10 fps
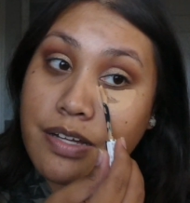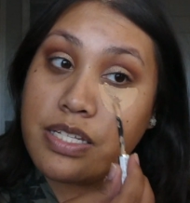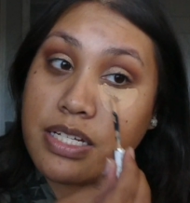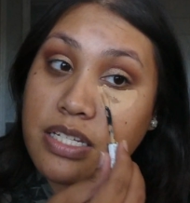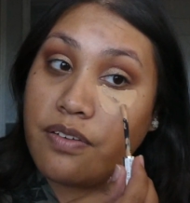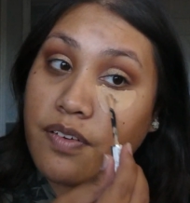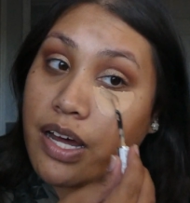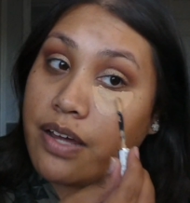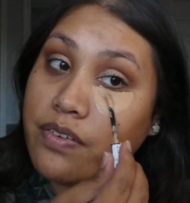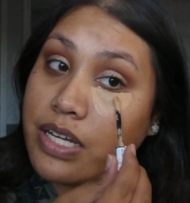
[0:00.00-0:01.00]

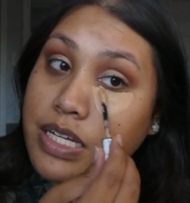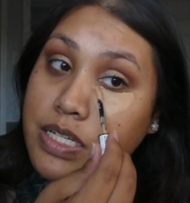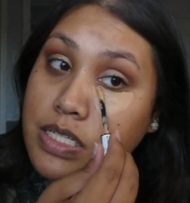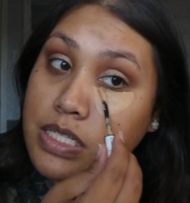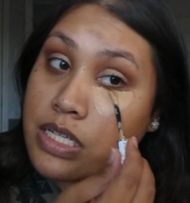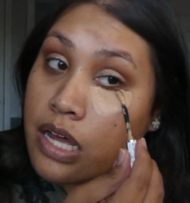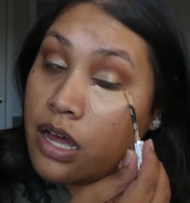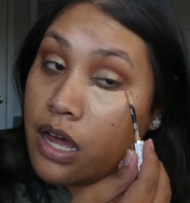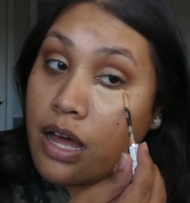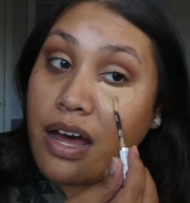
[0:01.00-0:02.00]
65 is
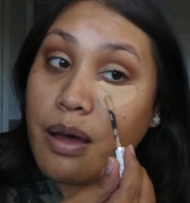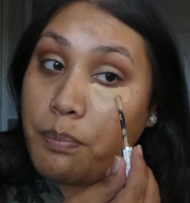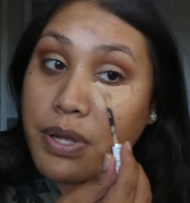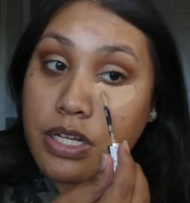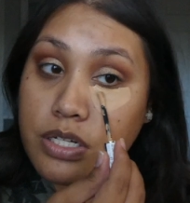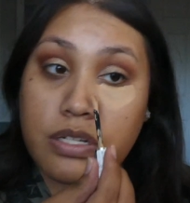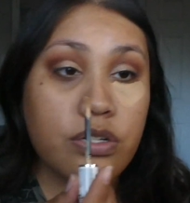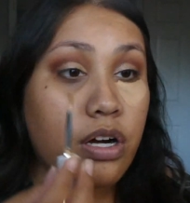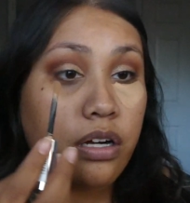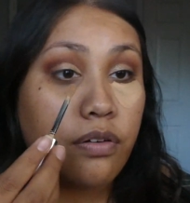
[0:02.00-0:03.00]
a bit
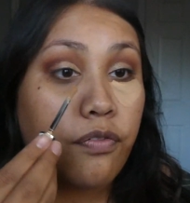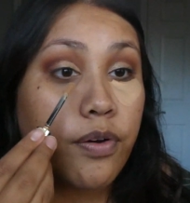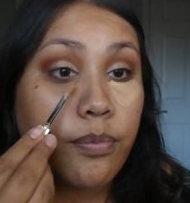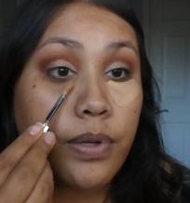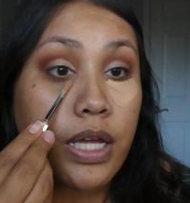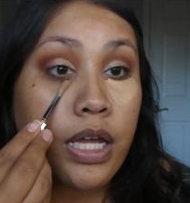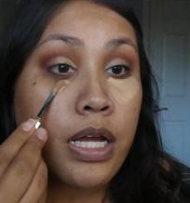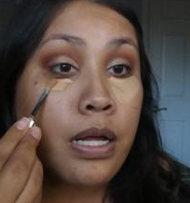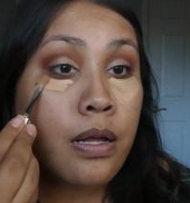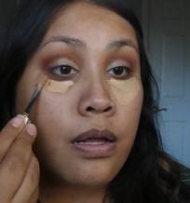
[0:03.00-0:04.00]
dark for me.